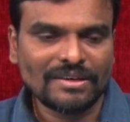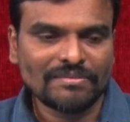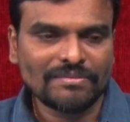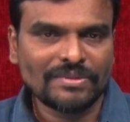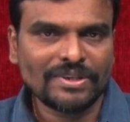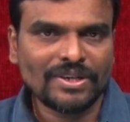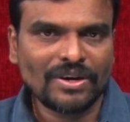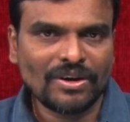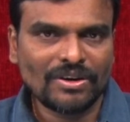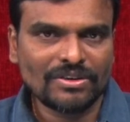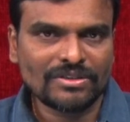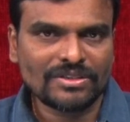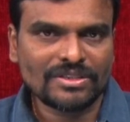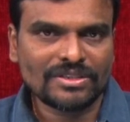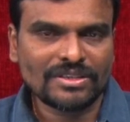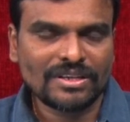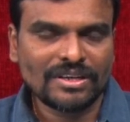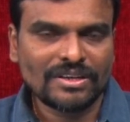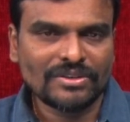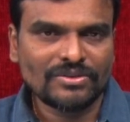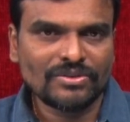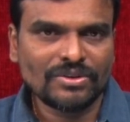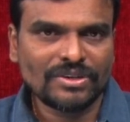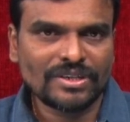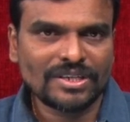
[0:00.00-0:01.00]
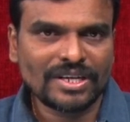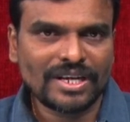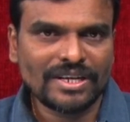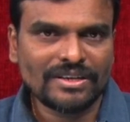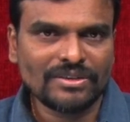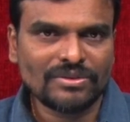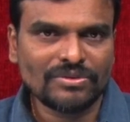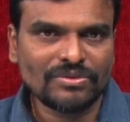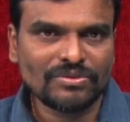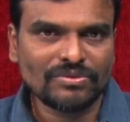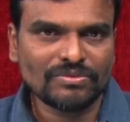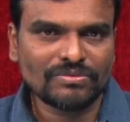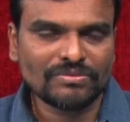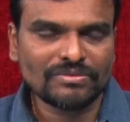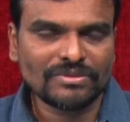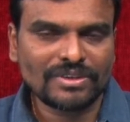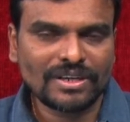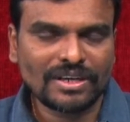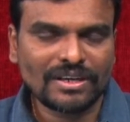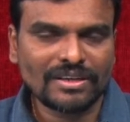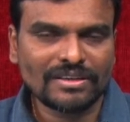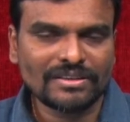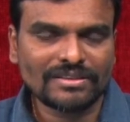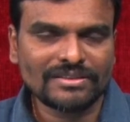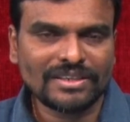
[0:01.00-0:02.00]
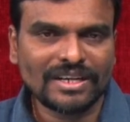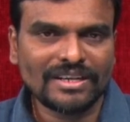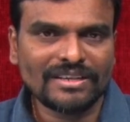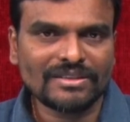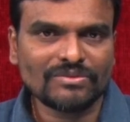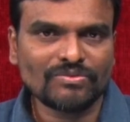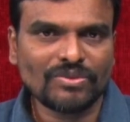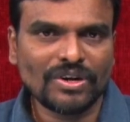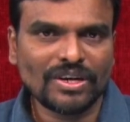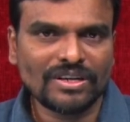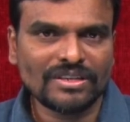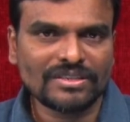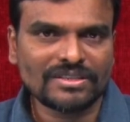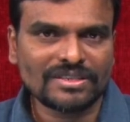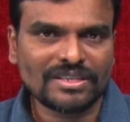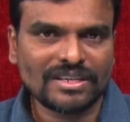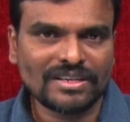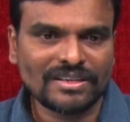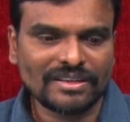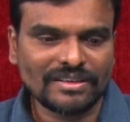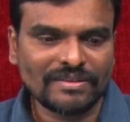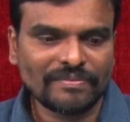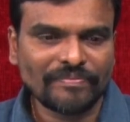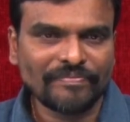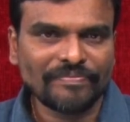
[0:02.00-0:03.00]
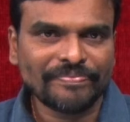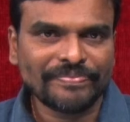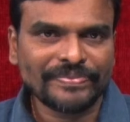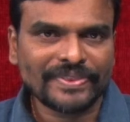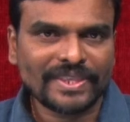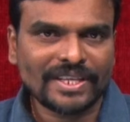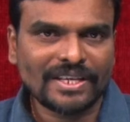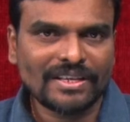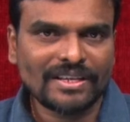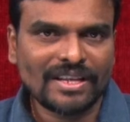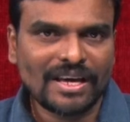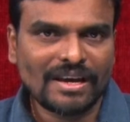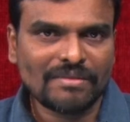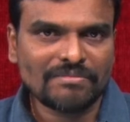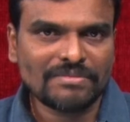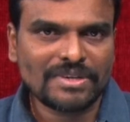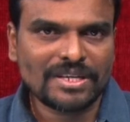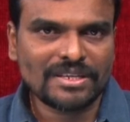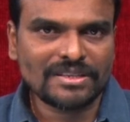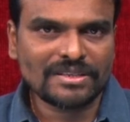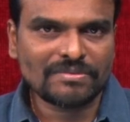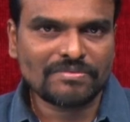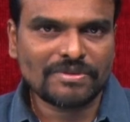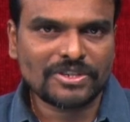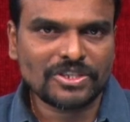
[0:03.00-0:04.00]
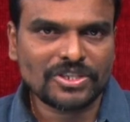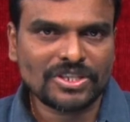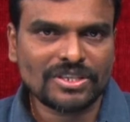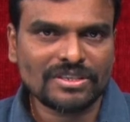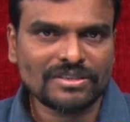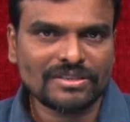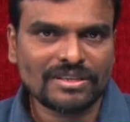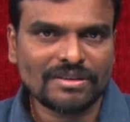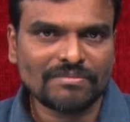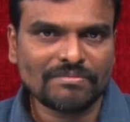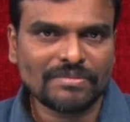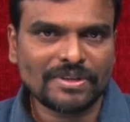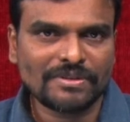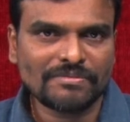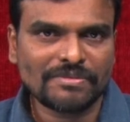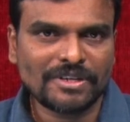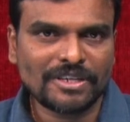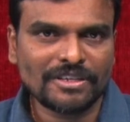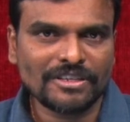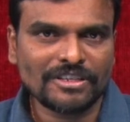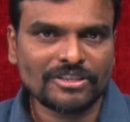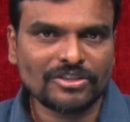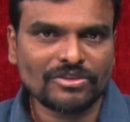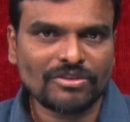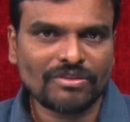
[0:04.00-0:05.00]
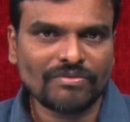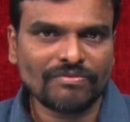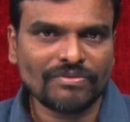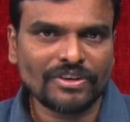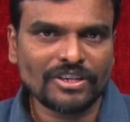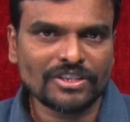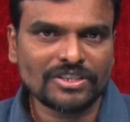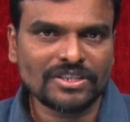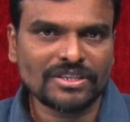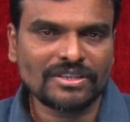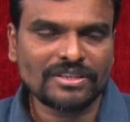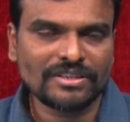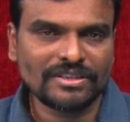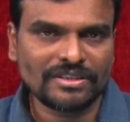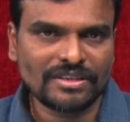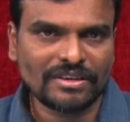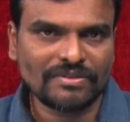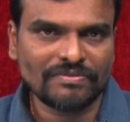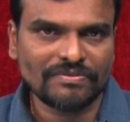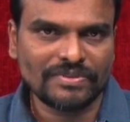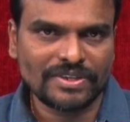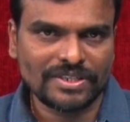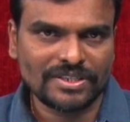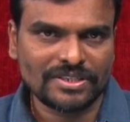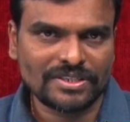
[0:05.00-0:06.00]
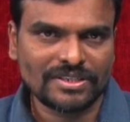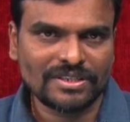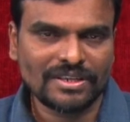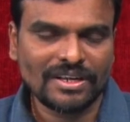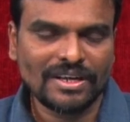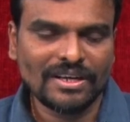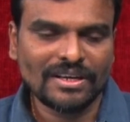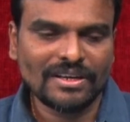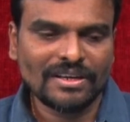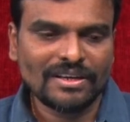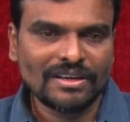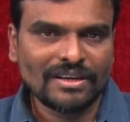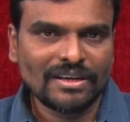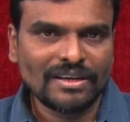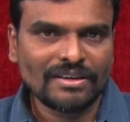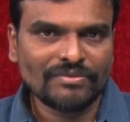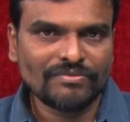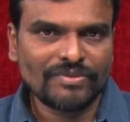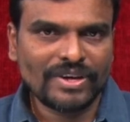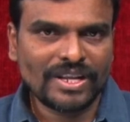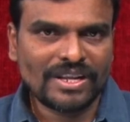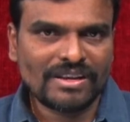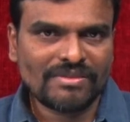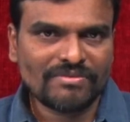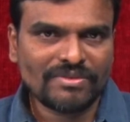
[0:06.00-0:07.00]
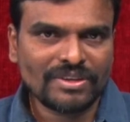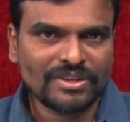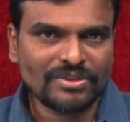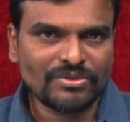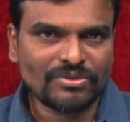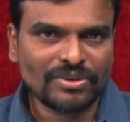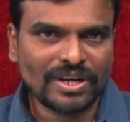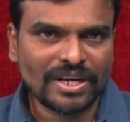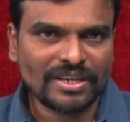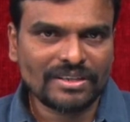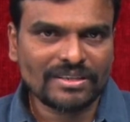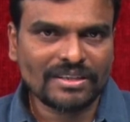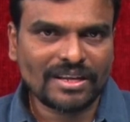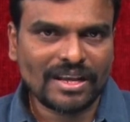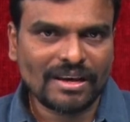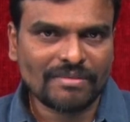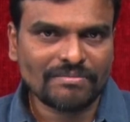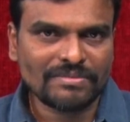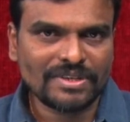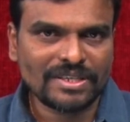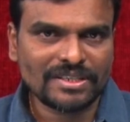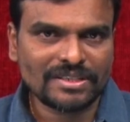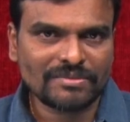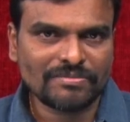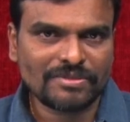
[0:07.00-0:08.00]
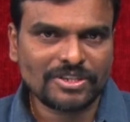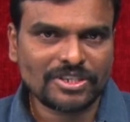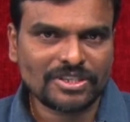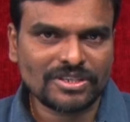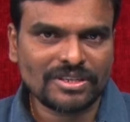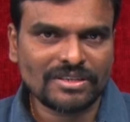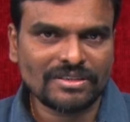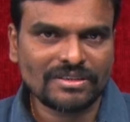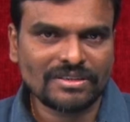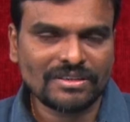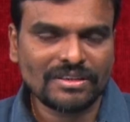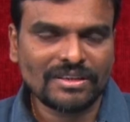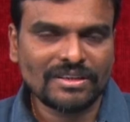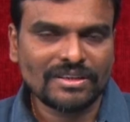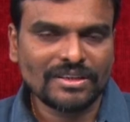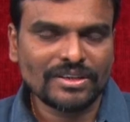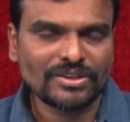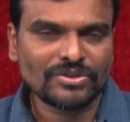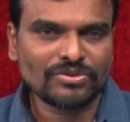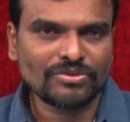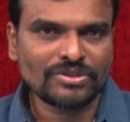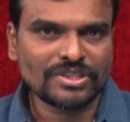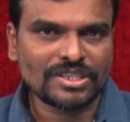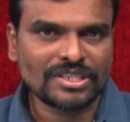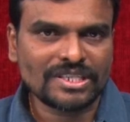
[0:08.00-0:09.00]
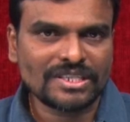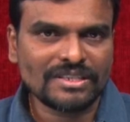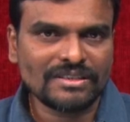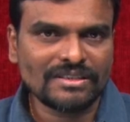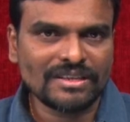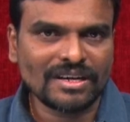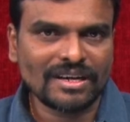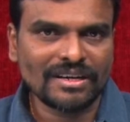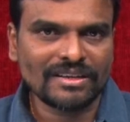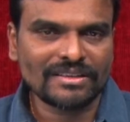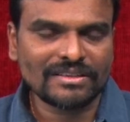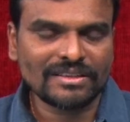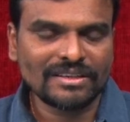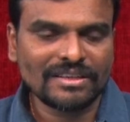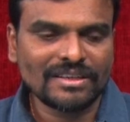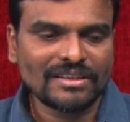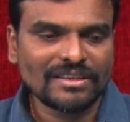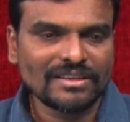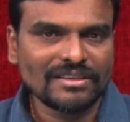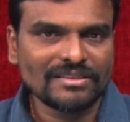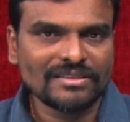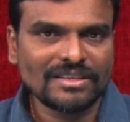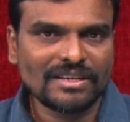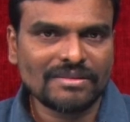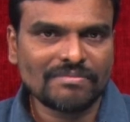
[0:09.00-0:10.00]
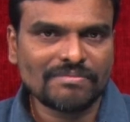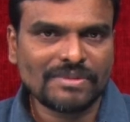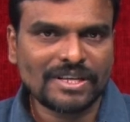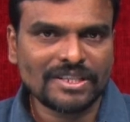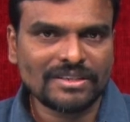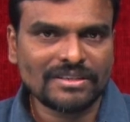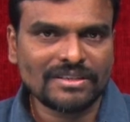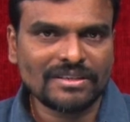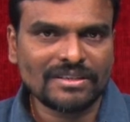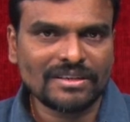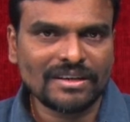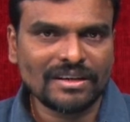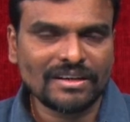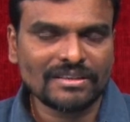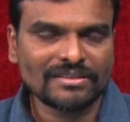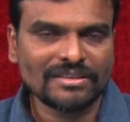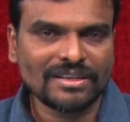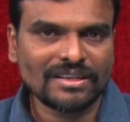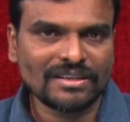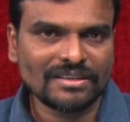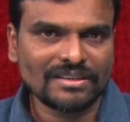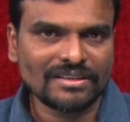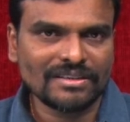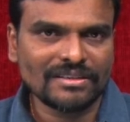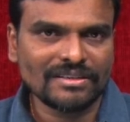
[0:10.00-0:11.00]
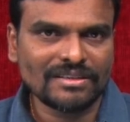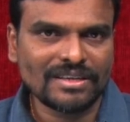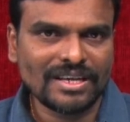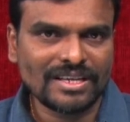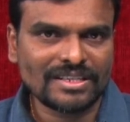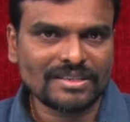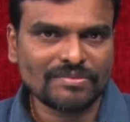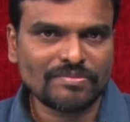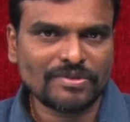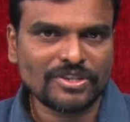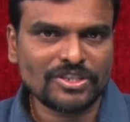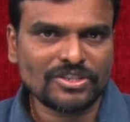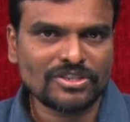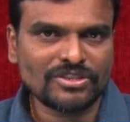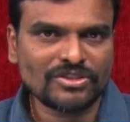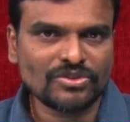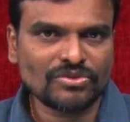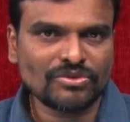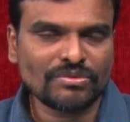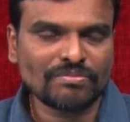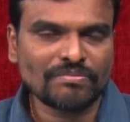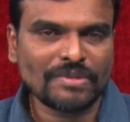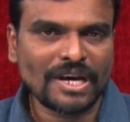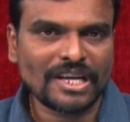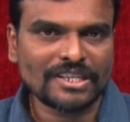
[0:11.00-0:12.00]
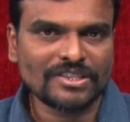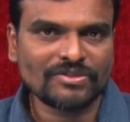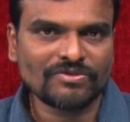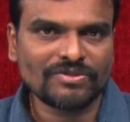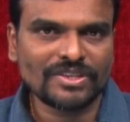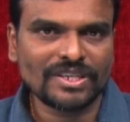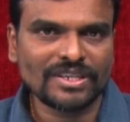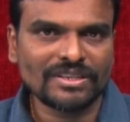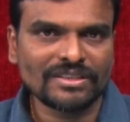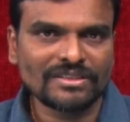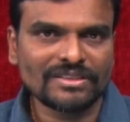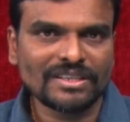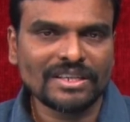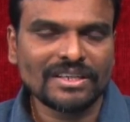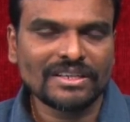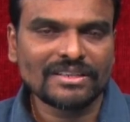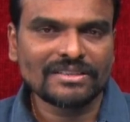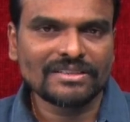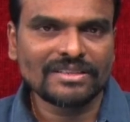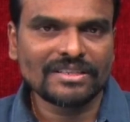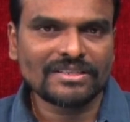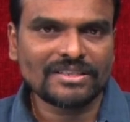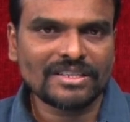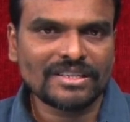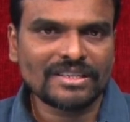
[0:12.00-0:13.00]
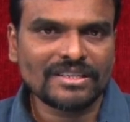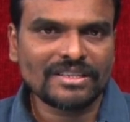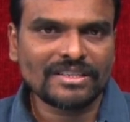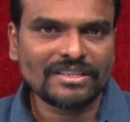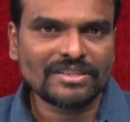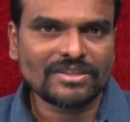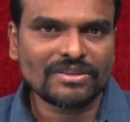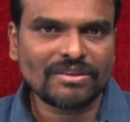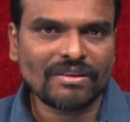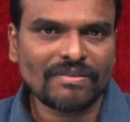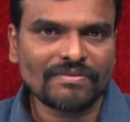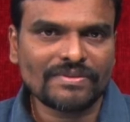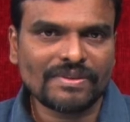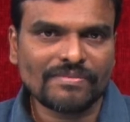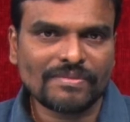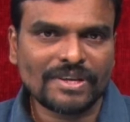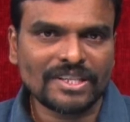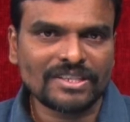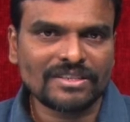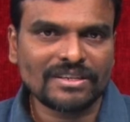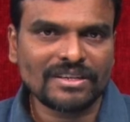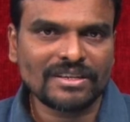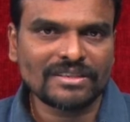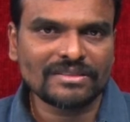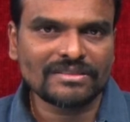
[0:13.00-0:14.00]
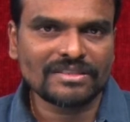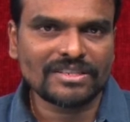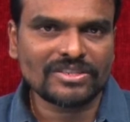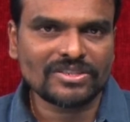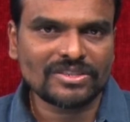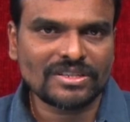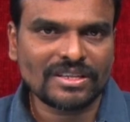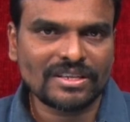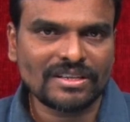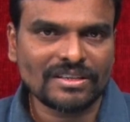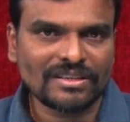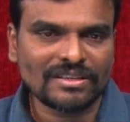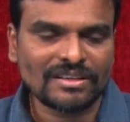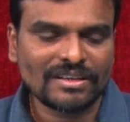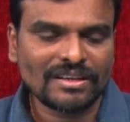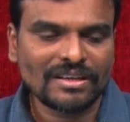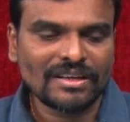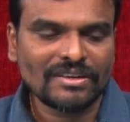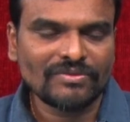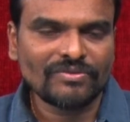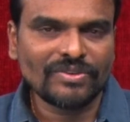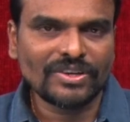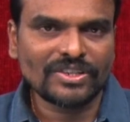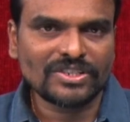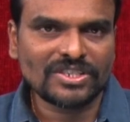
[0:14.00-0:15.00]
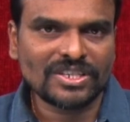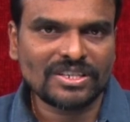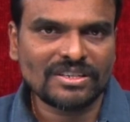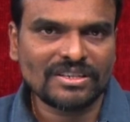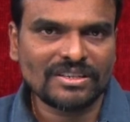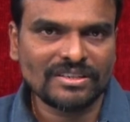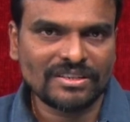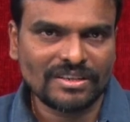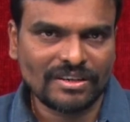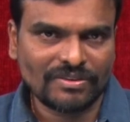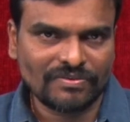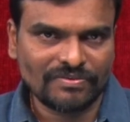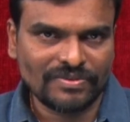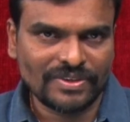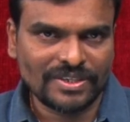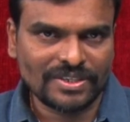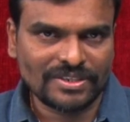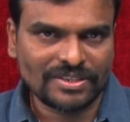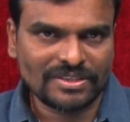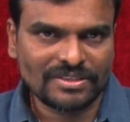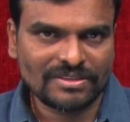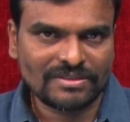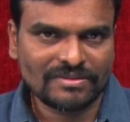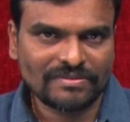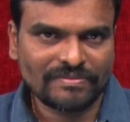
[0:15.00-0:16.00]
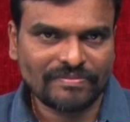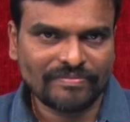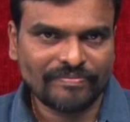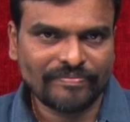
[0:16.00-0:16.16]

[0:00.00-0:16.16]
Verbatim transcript: because you are trying to, uh, that is what I said, a lambda expression is an implementation of functional interface and whenever you write a lambda expression, you should see that that method or uh, that uh, expression should match with the signature of the method exist in functional interface.